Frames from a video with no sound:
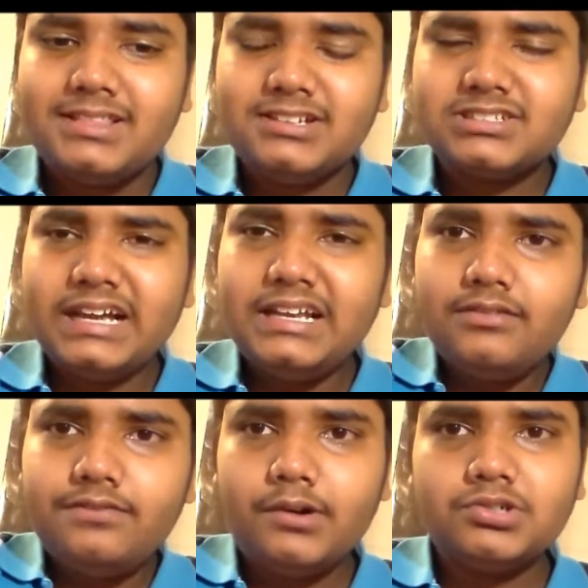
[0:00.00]
this
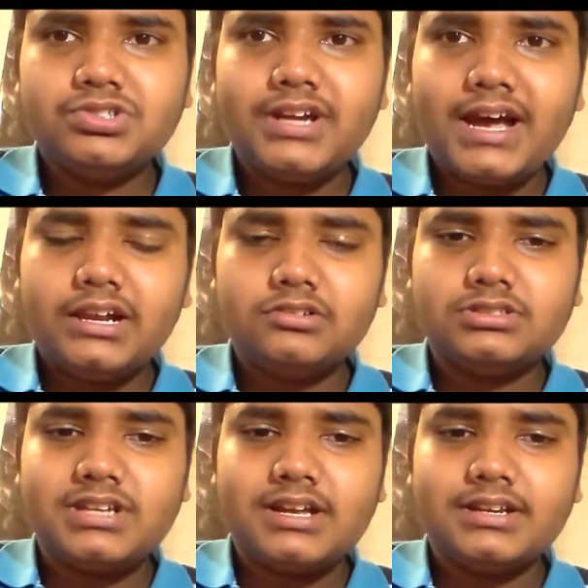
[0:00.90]
kind of
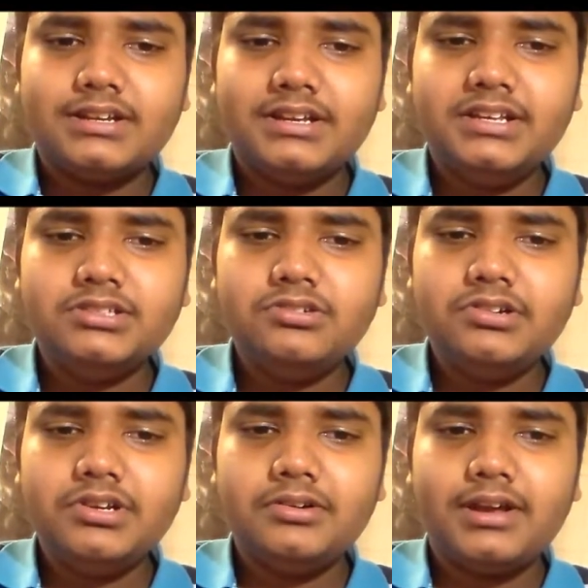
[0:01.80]
foreshadows that he's
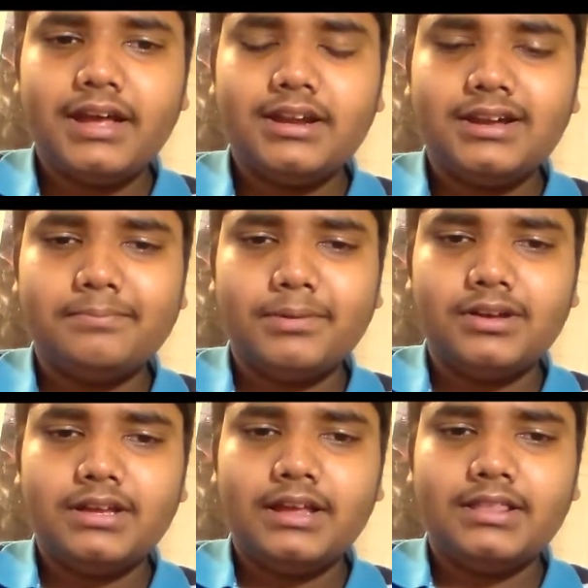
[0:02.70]
going to end up
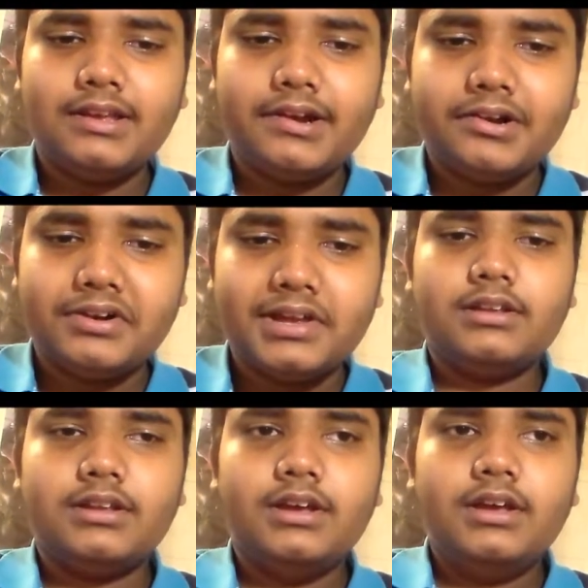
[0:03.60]
in there,
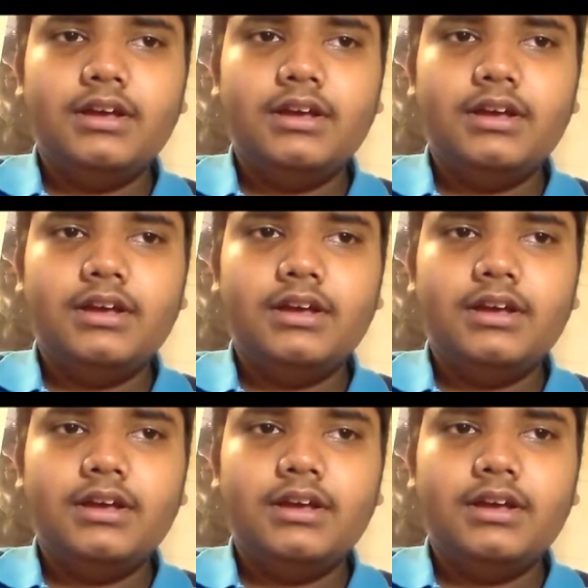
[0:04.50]
and